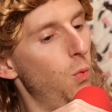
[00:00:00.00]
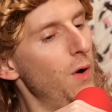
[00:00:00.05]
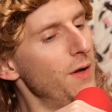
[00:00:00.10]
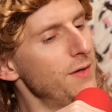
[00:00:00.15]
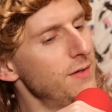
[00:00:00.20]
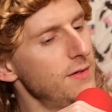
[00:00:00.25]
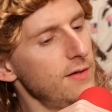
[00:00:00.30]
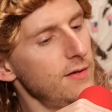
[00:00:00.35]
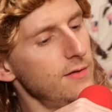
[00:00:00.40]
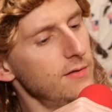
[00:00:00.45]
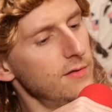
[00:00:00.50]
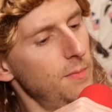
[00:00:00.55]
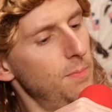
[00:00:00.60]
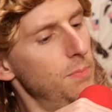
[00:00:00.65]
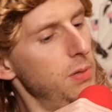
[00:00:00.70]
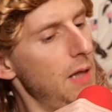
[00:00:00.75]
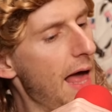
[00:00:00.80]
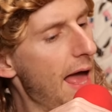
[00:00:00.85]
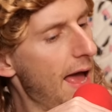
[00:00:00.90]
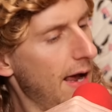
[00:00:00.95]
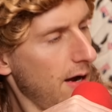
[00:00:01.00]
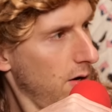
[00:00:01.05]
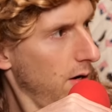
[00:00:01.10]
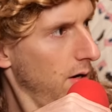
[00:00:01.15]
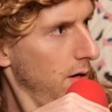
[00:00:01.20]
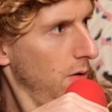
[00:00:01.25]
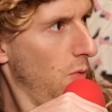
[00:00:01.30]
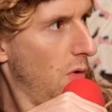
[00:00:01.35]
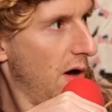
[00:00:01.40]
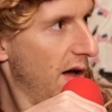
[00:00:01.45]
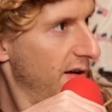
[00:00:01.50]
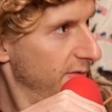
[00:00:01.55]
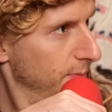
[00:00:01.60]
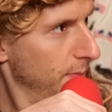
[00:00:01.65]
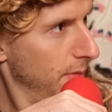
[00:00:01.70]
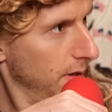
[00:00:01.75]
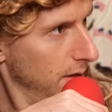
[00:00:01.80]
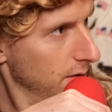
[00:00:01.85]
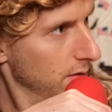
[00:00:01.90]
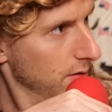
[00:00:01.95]
what does a black wife
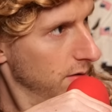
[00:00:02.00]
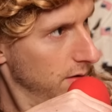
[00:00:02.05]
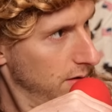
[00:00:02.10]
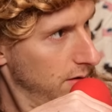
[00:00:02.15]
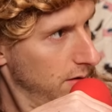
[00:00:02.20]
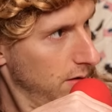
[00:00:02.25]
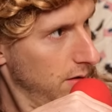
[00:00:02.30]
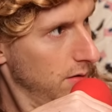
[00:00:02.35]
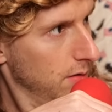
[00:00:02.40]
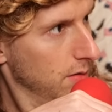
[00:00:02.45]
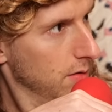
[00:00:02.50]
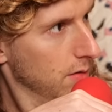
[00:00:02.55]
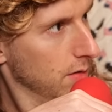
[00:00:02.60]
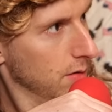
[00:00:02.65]
beater do to you?